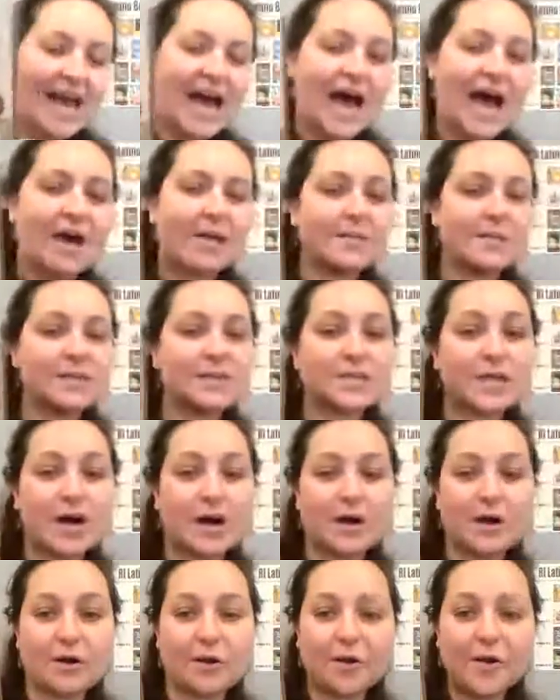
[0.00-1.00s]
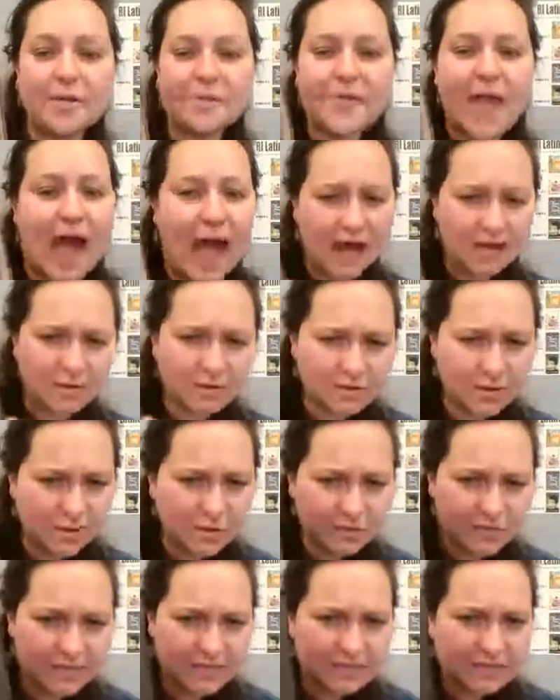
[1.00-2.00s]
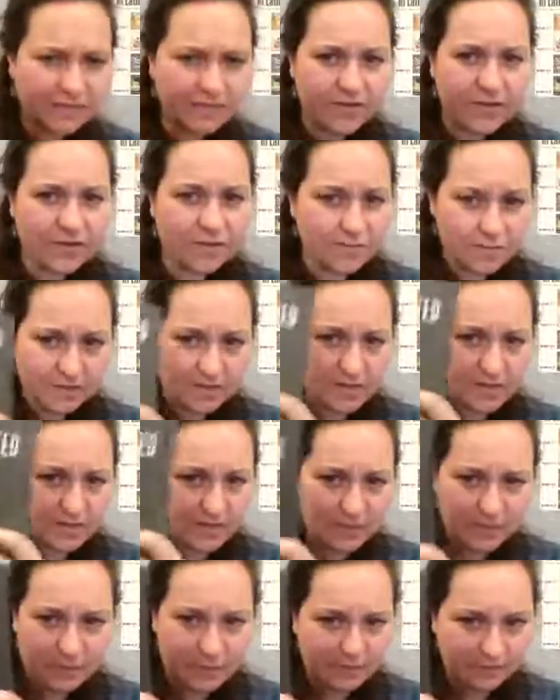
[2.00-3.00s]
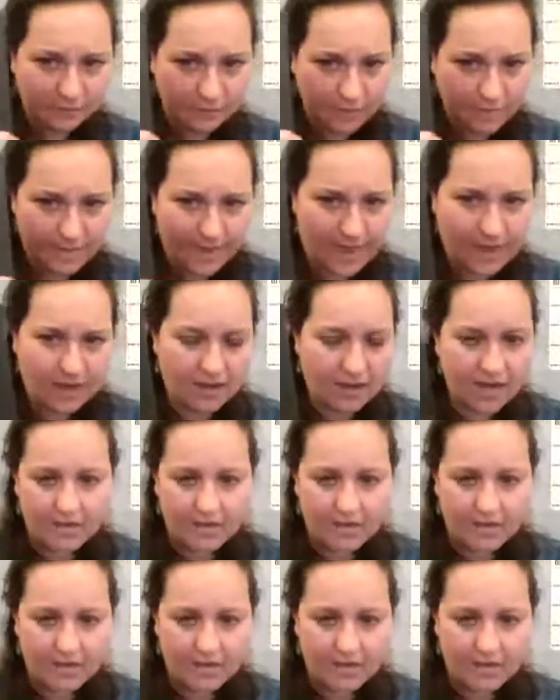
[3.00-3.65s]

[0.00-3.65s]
So I don't know if this is available on ebook format.